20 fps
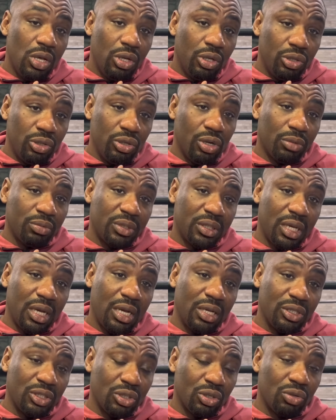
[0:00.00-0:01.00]
You know what I'm
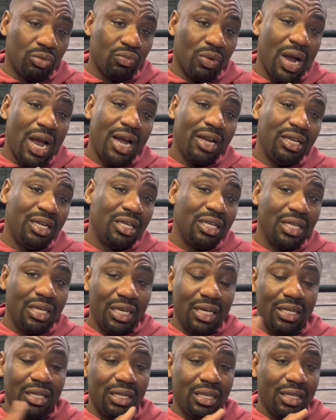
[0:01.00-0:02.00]
saying? So Ryan need to
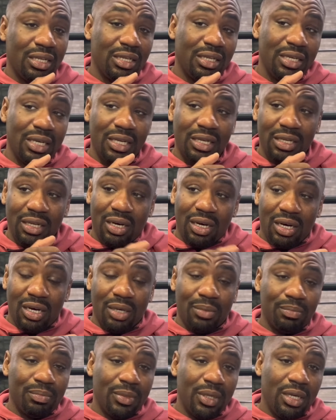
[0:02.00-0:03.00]
get,
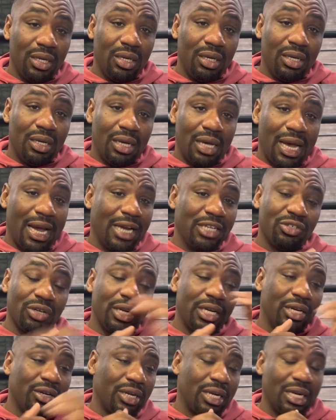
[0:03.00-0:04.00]
I ain't trying
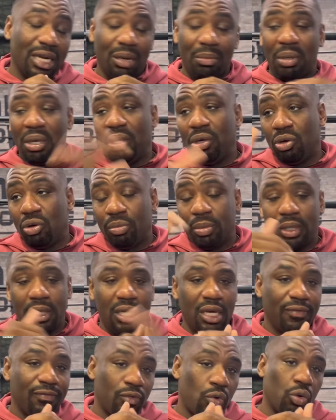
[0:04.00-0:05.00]
to hear that I'm human.
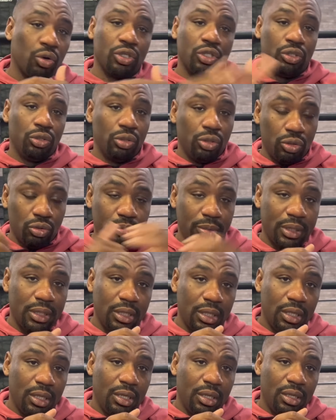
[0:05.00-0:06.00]
Yeah, of course you're human.
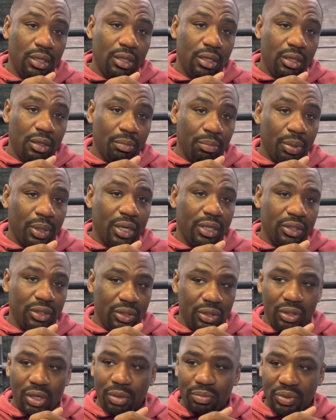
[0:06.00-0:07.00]
But
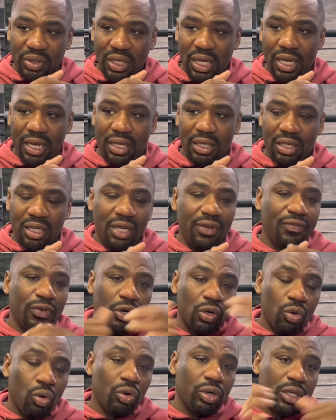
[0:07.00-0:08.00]
you know what I'm saying? Live
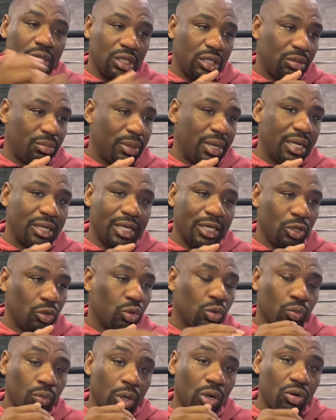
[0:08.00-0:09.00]
accordingly, man. Like,
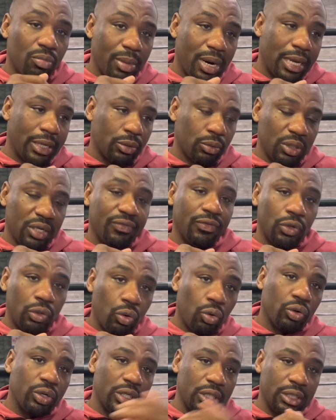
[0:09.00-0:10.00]
you're a role model. Live
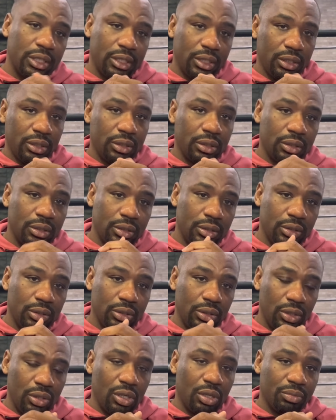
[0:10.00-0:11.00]
accordingly.
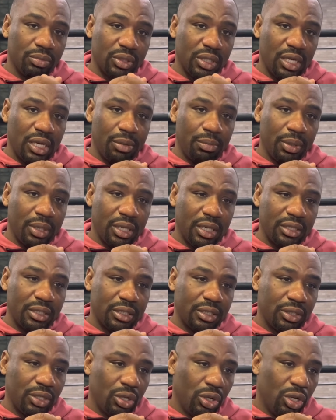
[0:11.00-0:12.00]
You know what I'm saying?
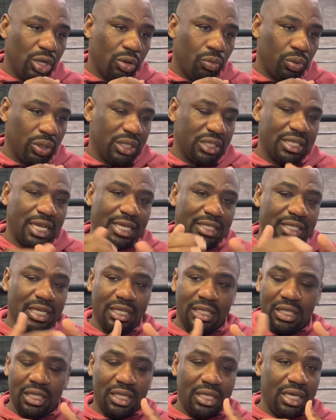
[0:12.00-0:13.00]
Because what does that say
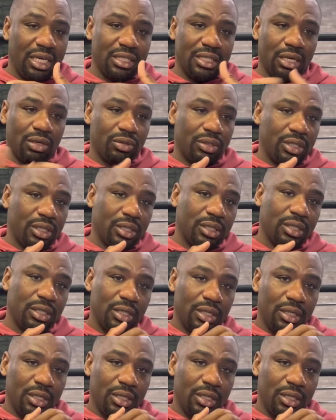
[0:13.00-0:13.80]
to the kids out there?